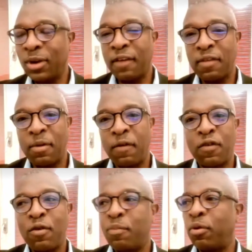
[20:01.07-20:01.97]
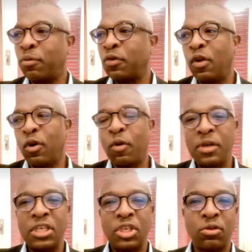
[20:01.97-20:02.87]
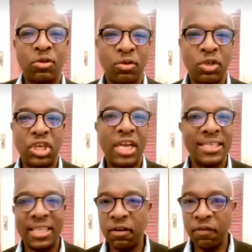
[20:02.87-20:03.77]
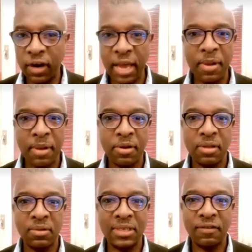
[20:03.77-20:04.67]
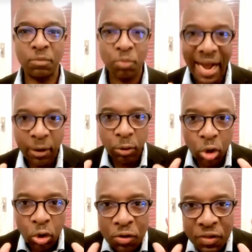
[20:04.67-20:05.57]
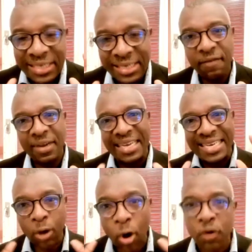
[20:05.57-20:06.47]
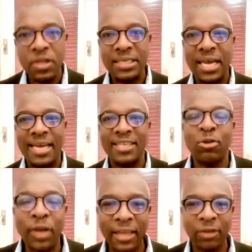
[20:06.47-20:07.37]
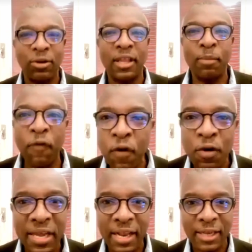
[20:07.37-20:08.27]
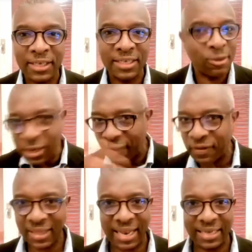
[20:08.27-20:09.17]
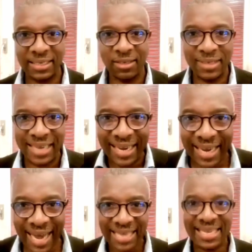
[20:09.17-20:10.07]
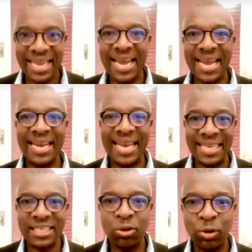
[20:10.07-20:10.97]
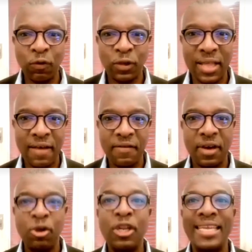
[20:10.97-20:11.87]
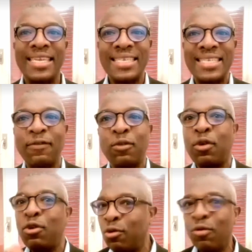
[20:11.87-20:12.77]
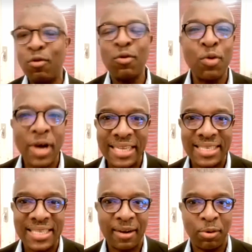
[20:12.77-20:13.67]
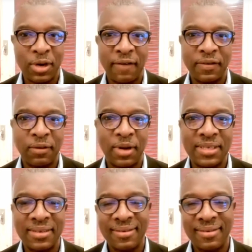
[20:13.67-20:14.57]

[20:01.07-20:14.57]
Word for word: will give them a few portfolio committees to chairs, and they'll feel happy about themselves. I don't do things South Africa needs all these guys to get together before the elections, not after the elections, to say, guys, let's do it for South Africa. It doesn't have to be you who, who cuts the ribbon afterwards.